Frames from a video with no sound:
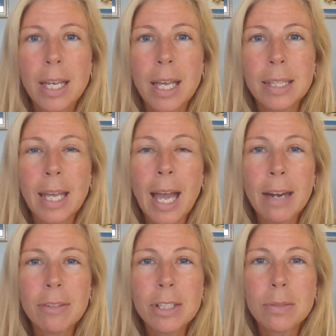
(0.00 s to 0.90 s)
And the
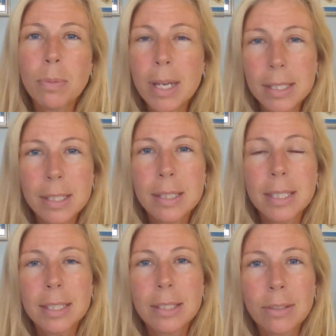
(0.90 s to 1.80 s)
average was
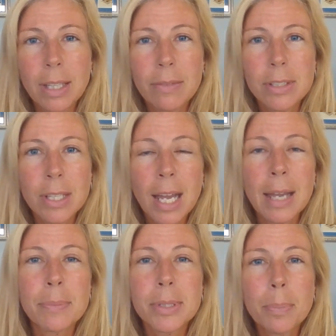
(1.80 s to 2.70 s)
6 to 11
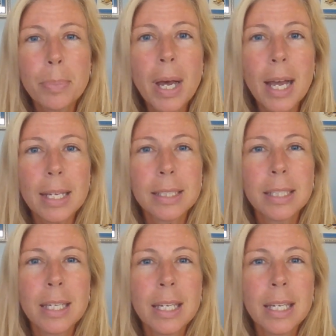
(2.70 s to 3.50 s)
times. But